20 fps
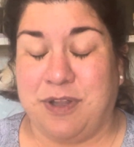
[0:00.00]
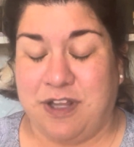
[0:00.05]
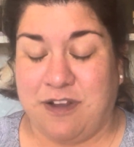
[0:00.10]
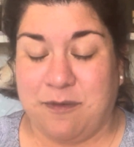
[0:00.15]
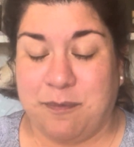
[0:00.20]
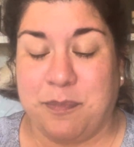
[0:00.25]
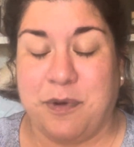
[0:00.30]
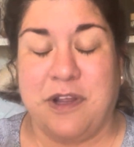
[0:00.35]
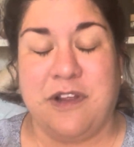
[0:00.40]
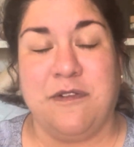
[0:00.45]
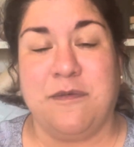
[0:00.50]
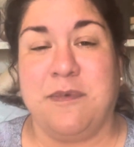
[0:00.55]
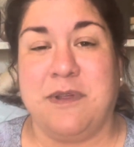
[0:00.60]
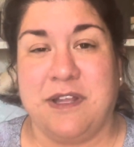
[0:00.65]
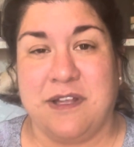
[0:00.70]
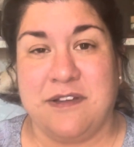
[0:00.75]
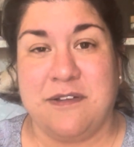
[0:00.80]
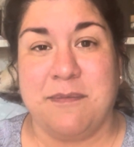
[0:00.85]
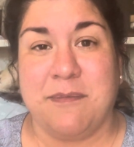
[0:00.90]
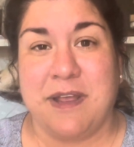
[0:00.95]
This brings
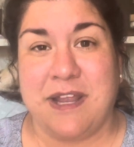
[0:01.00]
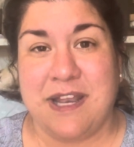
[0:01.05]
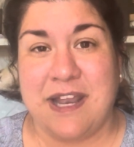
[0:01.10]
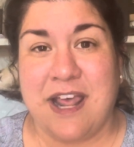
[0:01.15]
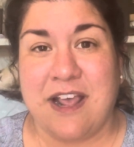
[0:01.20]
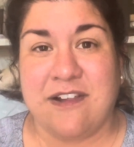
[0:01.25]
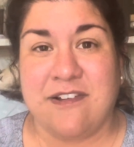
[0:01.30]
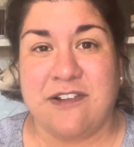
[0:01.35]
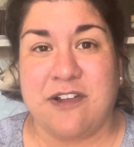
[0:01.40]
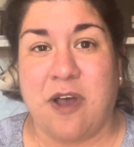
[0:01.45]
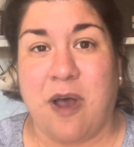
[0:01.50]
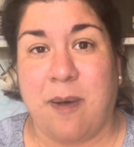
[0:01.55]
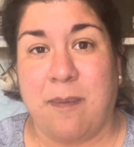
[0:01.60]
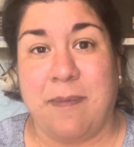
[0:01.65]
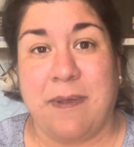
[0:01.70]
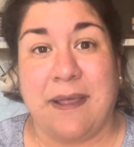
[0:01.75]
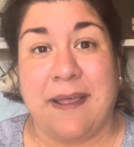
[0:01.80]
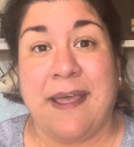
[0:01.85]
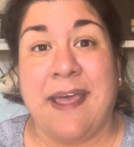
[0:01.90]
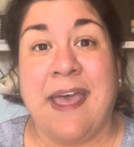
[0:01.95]
me into my next
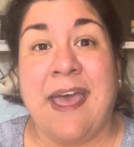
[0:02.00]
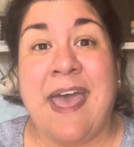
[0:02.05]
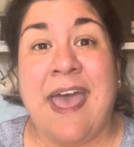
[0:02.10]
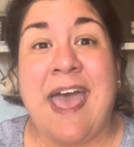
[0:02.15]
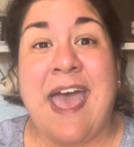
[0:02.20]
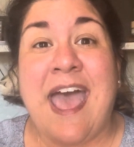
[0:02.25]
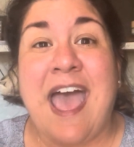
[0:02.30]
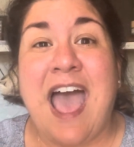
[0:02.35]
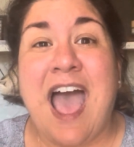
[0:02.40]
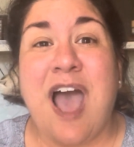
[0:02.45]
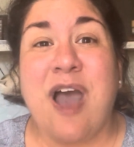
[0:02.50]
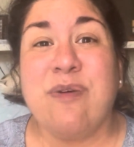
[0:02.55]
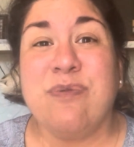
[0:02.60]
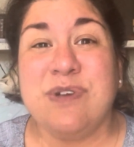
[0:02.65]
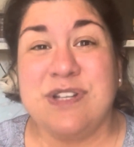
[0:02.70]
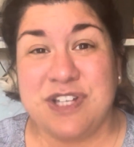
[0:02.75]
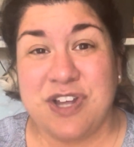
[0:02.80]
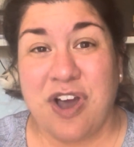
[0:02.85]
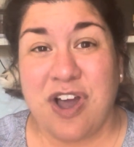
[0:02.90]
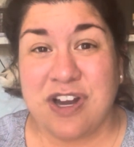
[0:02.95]
topic, how
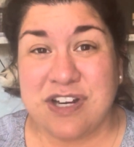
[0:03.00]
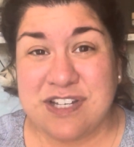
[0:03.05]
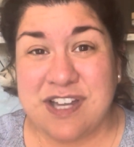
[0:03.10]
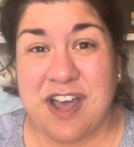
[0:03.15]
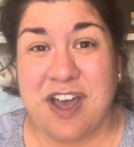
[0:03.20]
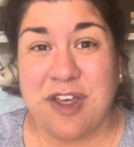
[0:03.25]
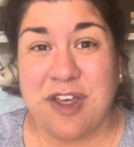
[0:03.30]
we talk to